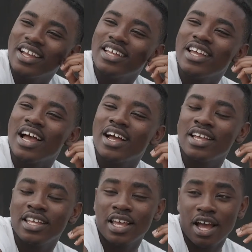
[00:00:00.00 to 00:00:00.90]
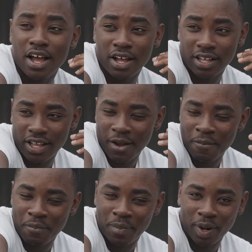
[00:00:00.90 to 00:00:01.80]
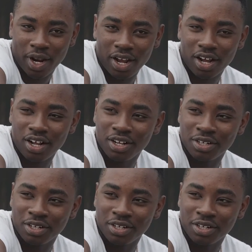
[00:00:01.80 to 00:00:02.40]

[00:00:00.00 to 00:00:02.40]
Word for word: others as they want to be treated, corrects that.